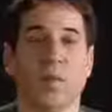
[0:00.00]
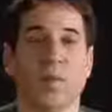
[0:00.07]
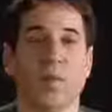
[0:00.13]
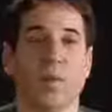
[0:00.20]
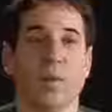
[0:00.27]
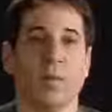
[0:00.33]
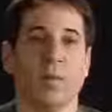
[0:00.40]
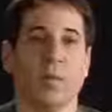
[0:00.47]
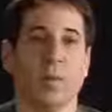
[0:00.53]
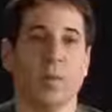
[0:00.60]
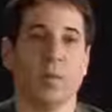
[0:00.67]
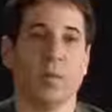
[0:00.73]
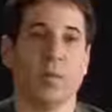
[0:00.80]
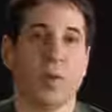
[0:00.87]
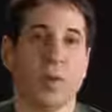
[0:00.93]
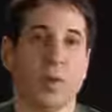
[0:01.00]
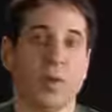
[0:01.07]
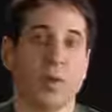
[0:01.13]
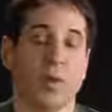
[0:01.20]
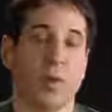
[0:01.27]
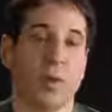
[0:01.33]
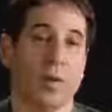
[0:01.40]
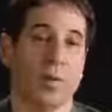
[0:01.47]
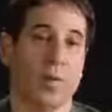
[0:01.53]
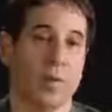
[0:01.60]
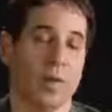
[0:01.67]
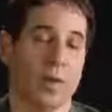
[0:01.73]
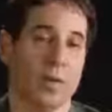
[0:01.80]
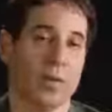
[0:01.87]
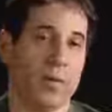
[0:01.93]
you'll be able to express
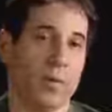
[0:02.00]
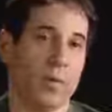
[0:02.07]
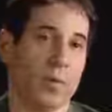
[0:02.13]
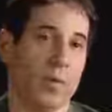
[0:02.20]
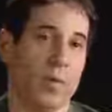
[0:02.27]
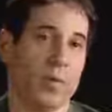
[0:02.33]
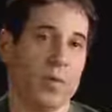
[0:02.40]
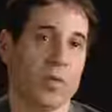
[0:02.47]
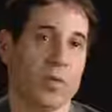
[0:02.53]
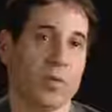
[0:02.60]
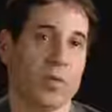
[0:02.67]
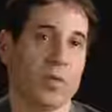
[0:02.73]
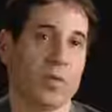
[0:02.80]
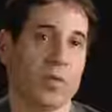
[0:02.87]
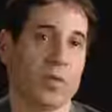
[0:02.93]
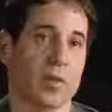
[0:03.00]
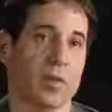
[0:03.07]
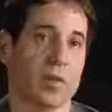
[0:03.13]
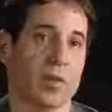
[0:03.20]
whatever your emotions